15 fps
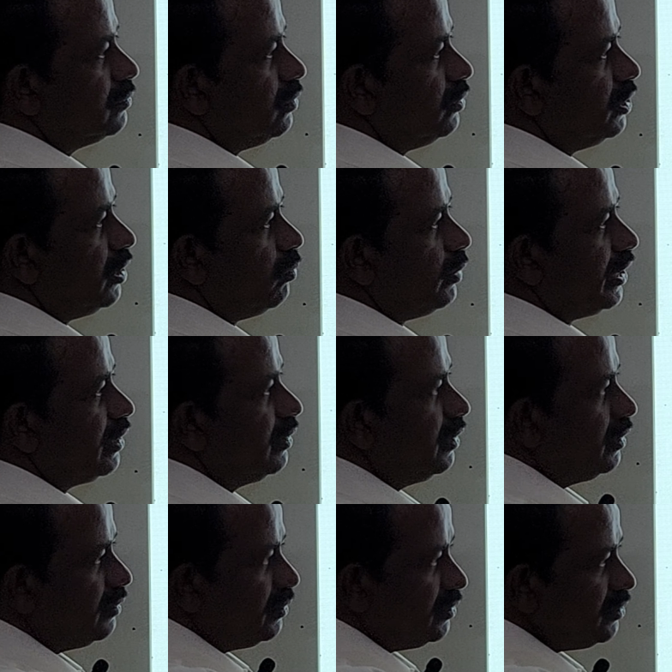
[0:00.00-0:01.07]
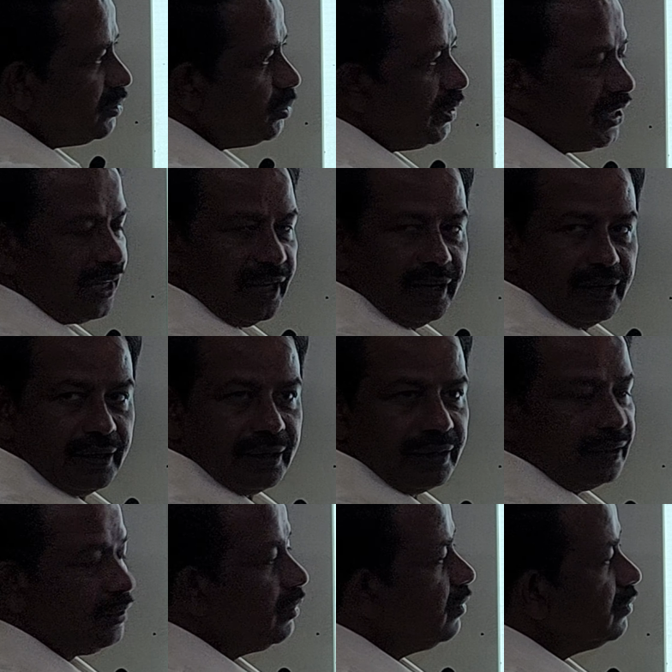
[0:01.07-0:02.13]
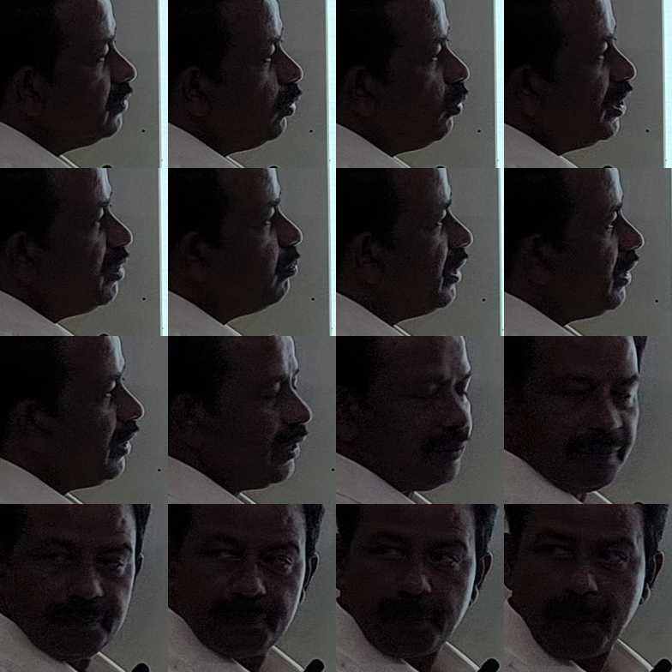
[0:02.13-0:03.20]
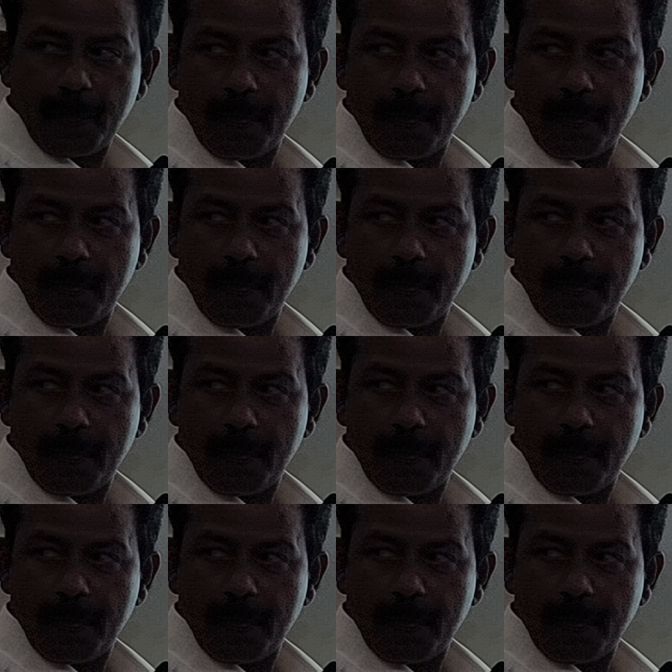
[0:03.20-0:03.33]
So you have y. This is your a. So y by a.